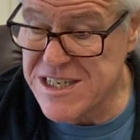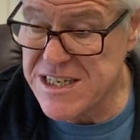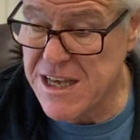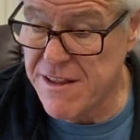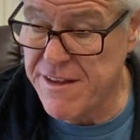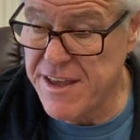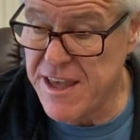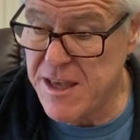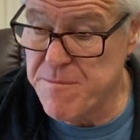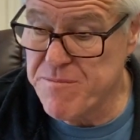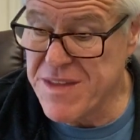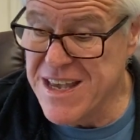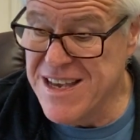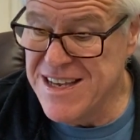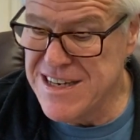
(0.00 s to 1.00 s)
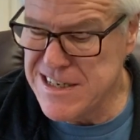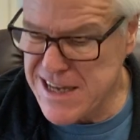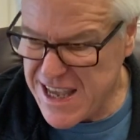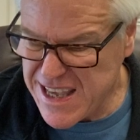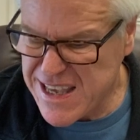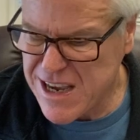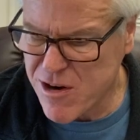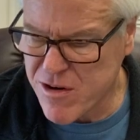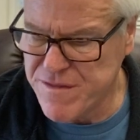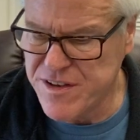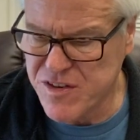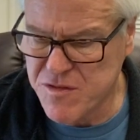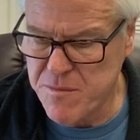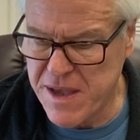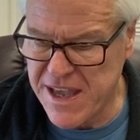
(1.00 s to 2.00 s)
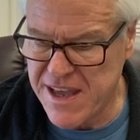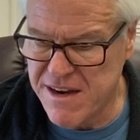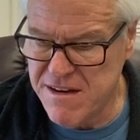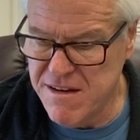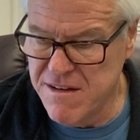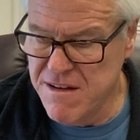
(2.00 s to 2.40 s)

telling him, "Take care of this man.